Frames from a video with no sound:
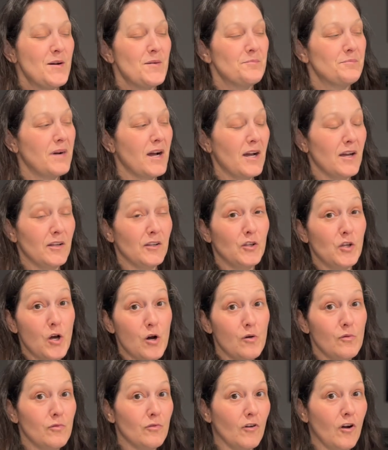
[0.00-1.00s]
but
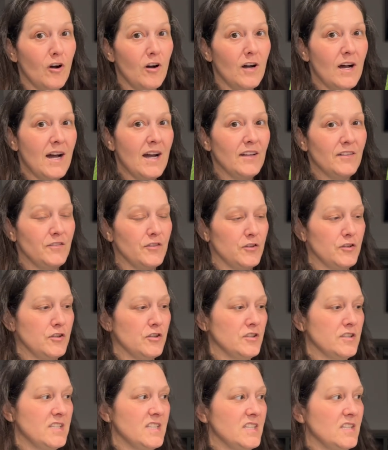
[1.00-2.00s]
no rawhide for
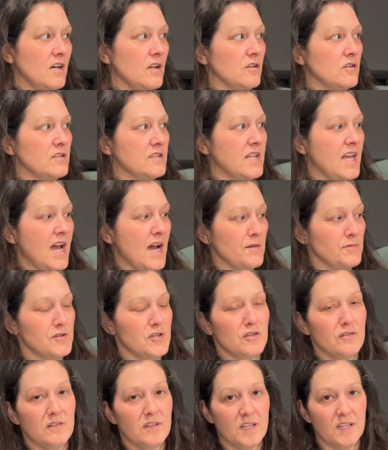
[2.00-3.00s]
$13. They
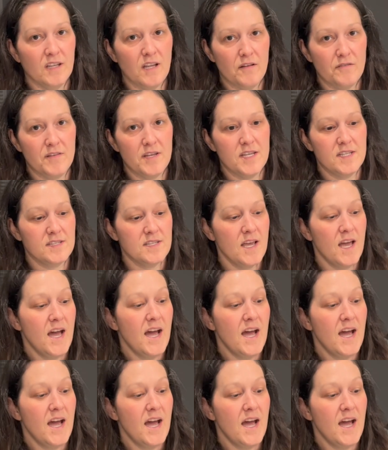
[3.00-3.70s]
absolutely love these.